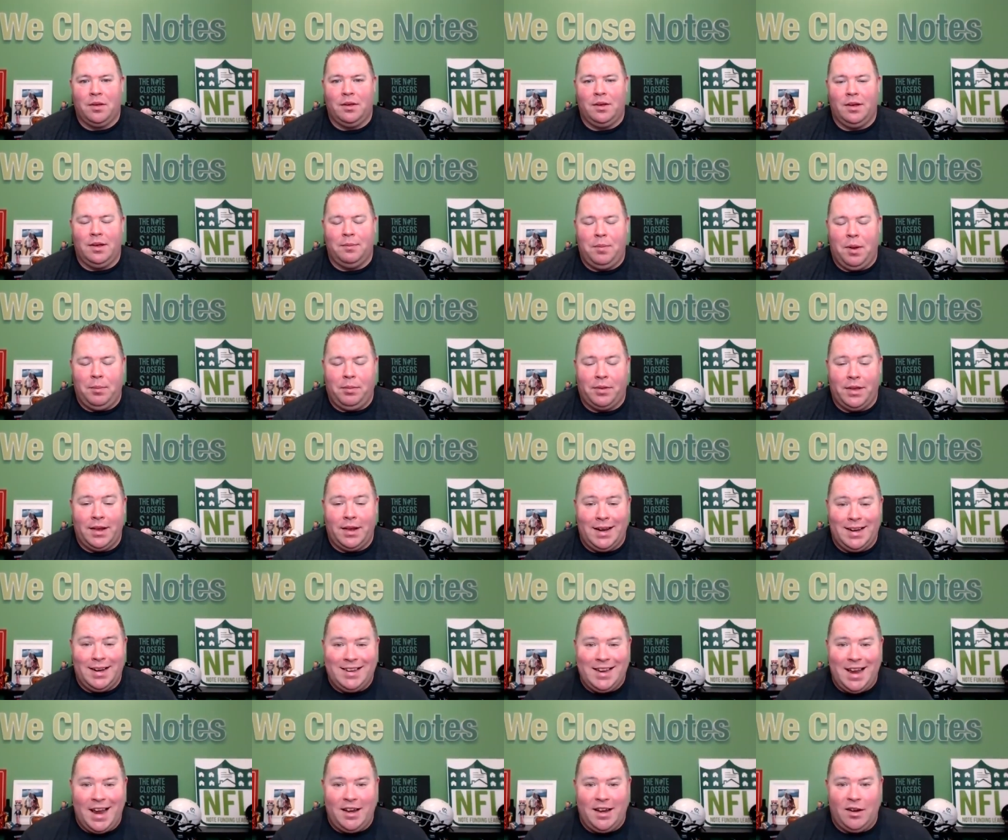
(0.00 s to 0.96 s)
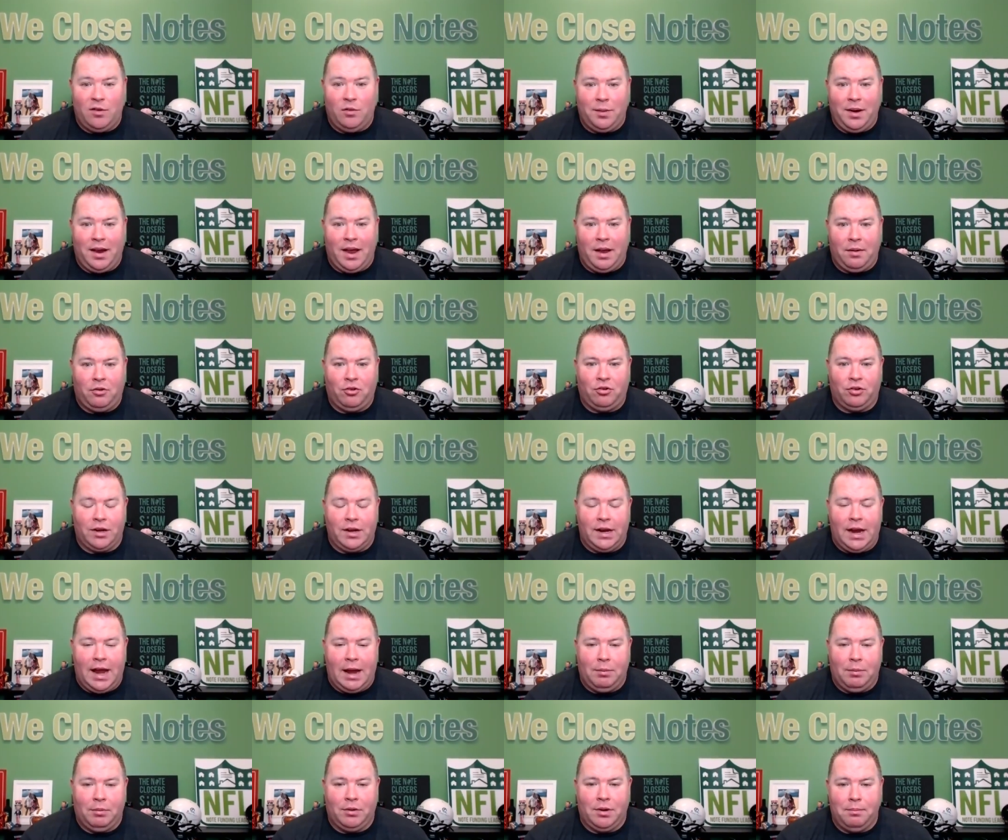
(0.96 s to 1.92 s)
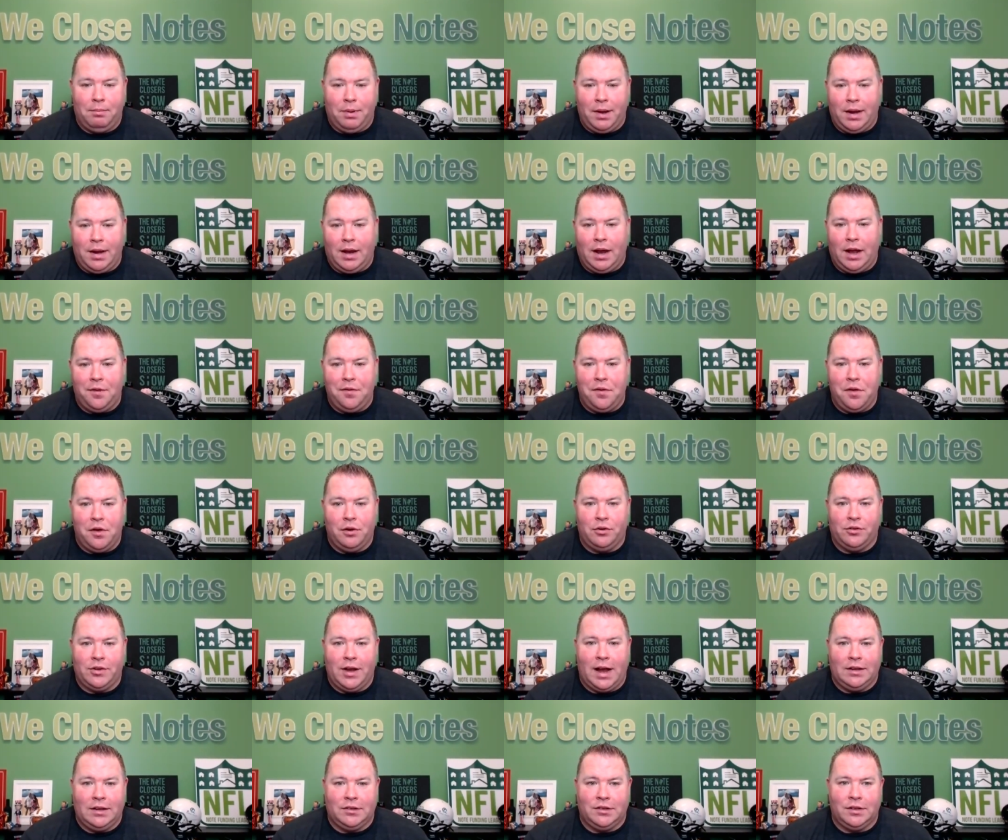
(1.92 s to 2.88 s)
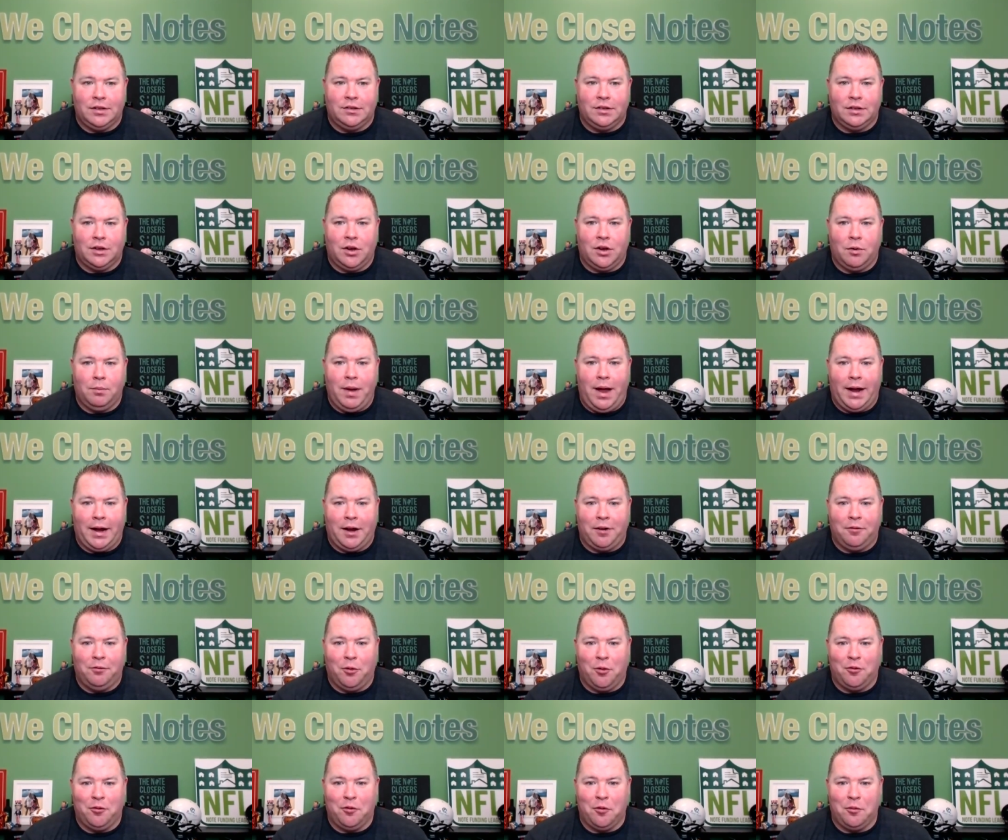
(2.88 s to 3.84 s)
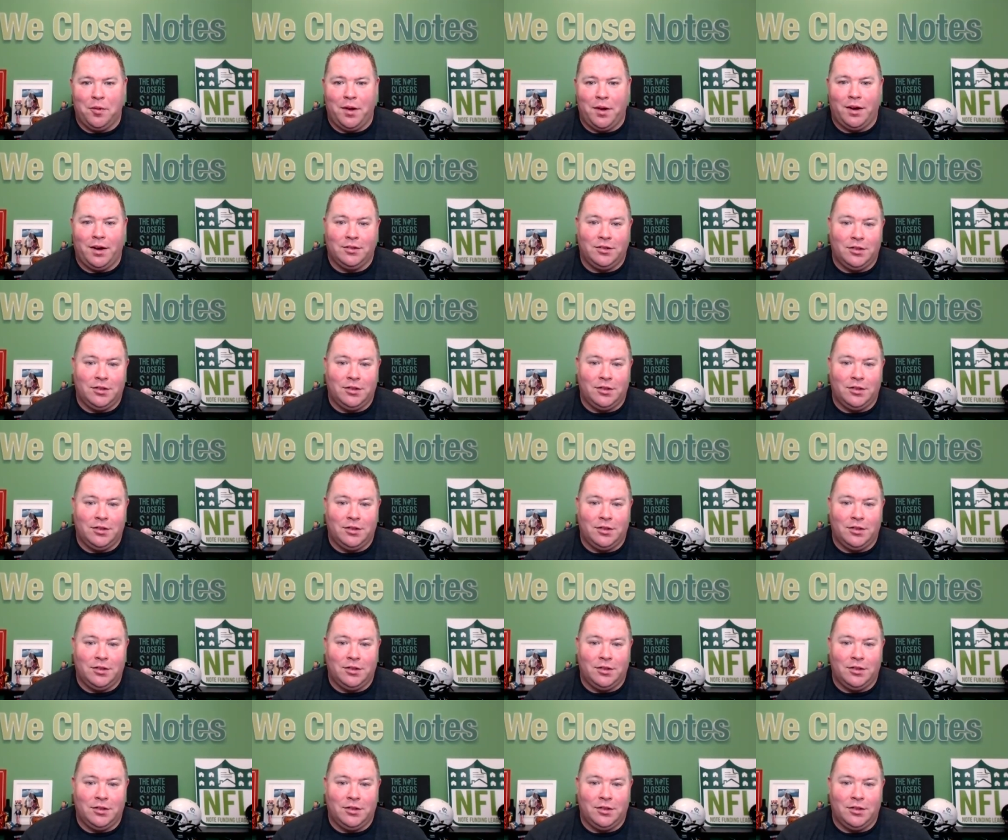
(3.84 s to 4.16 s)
uh, people that attended will be actually able to bid on those assets and go back and forth from there.